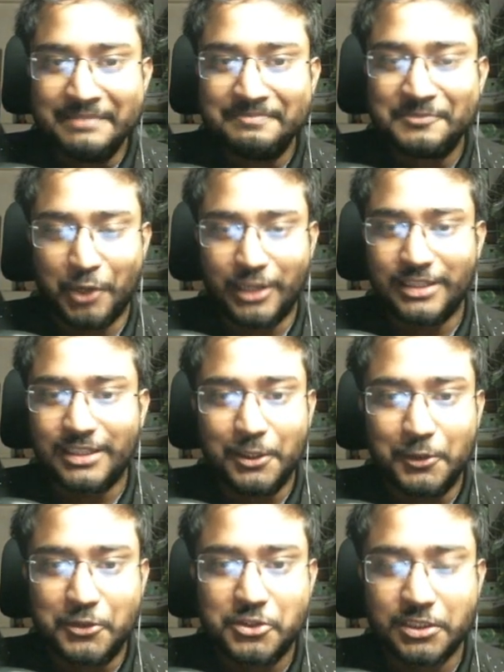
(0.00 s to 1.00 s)
write the
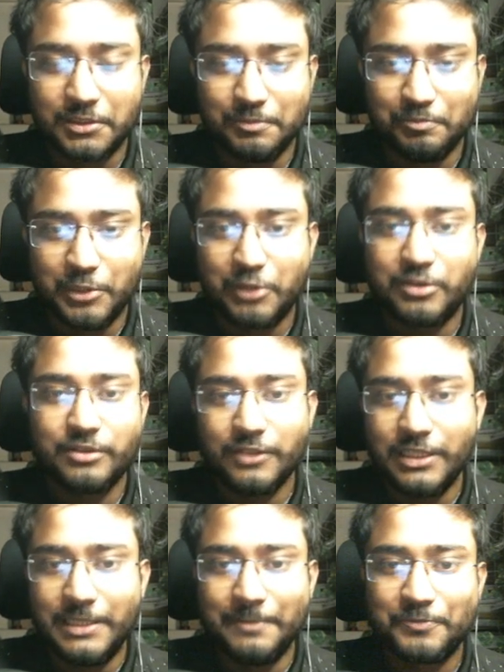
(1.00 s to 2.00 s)
code
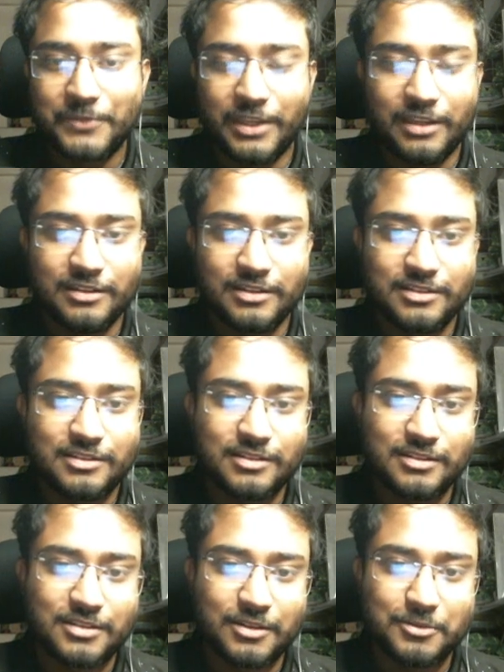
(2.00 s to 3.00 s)
beautifully, and it's
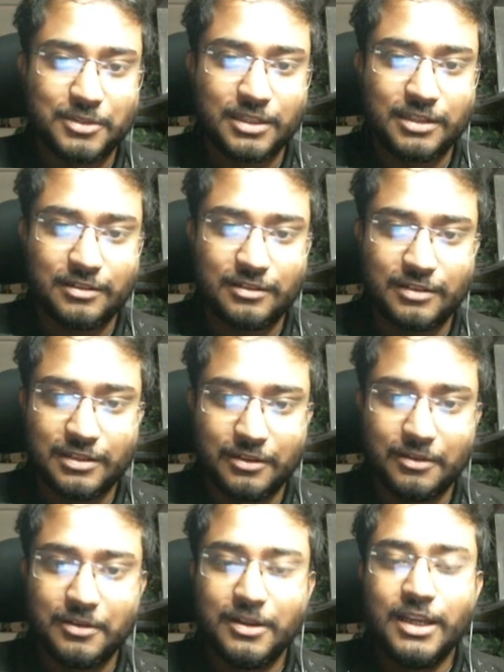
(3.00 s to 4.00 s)
so the